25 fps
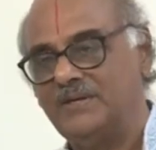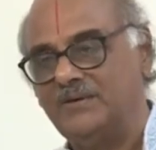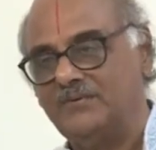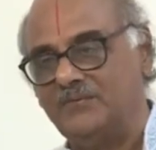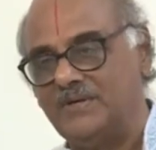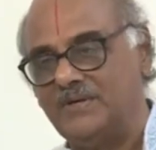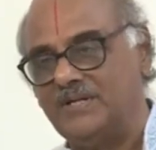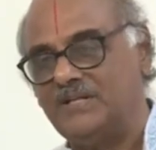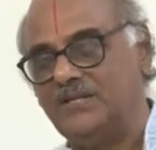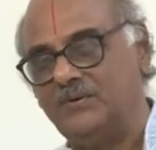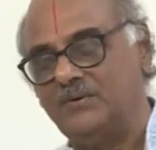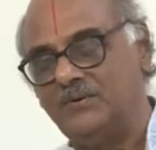
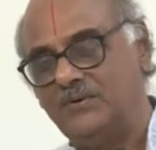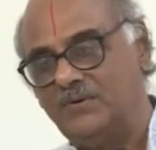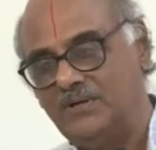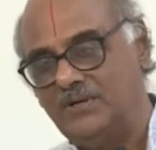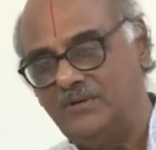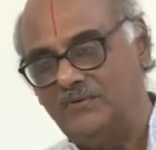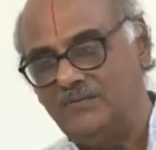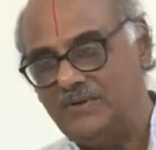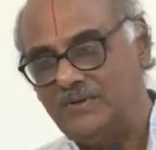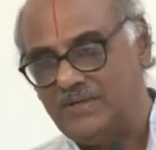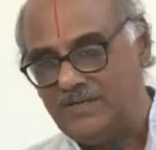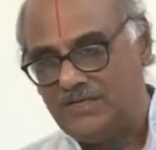When the
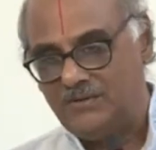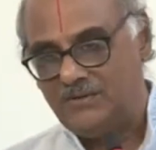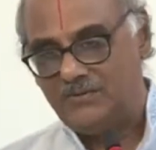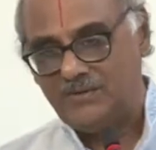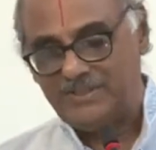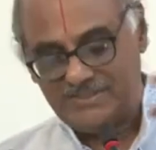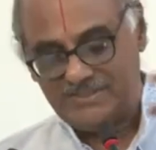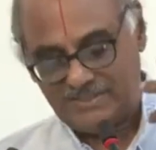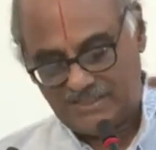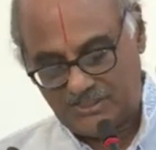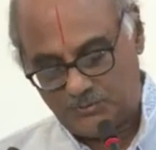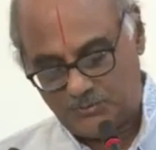whole world
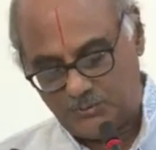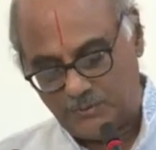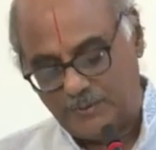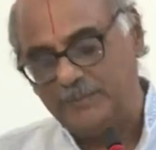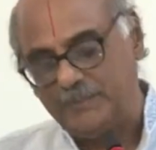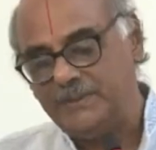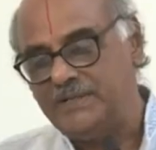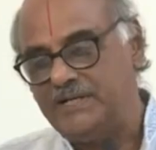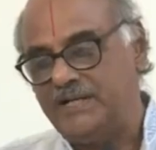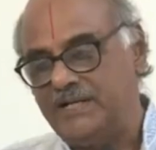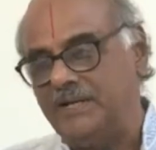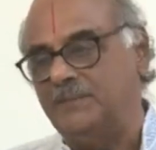was
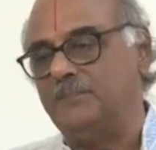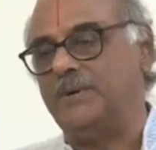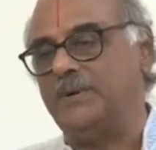experimenting